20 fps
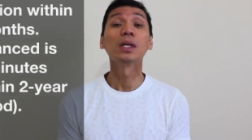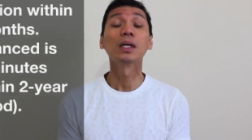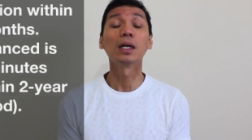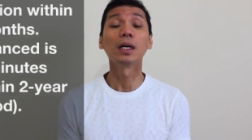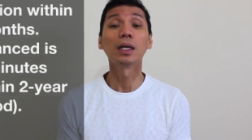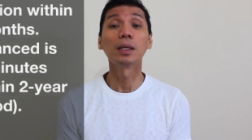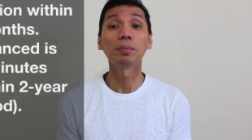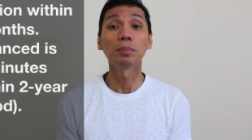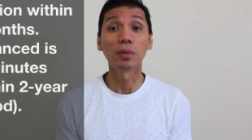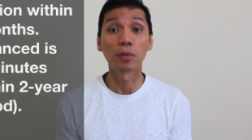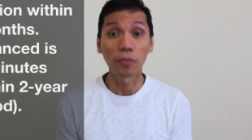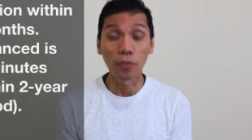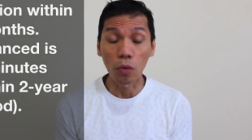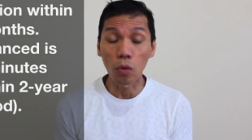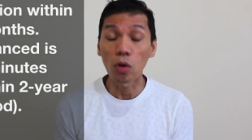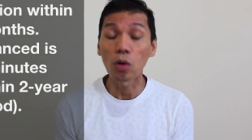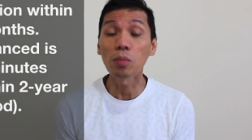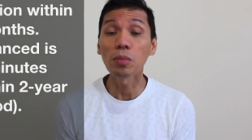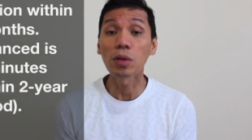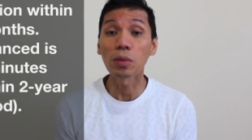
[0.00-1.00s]
uh,
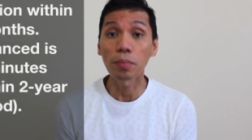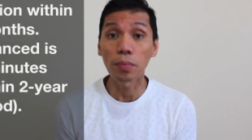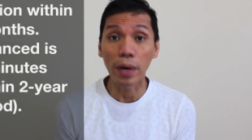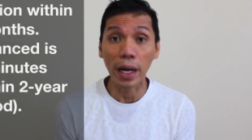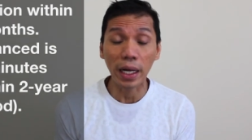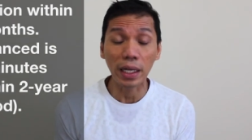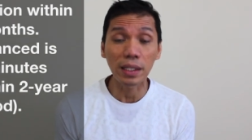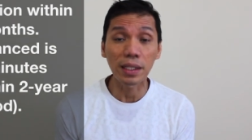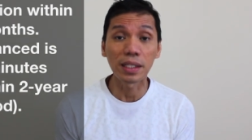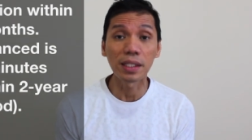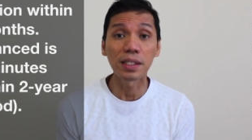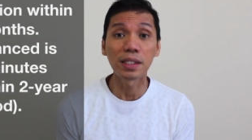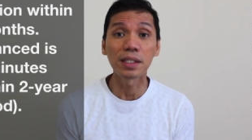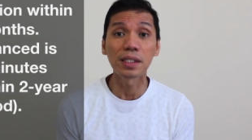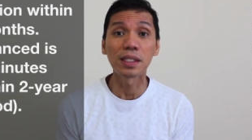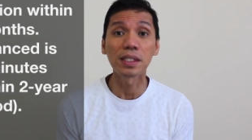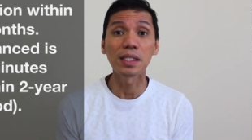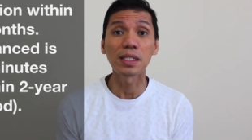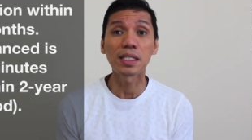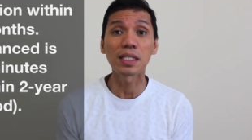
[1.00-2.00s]
perform or
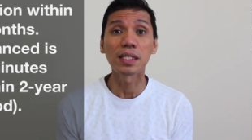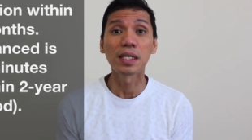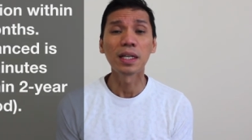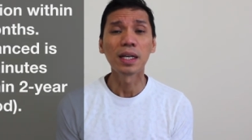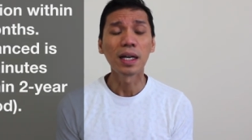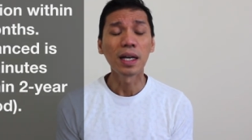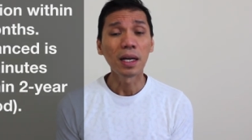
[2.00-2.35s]
practice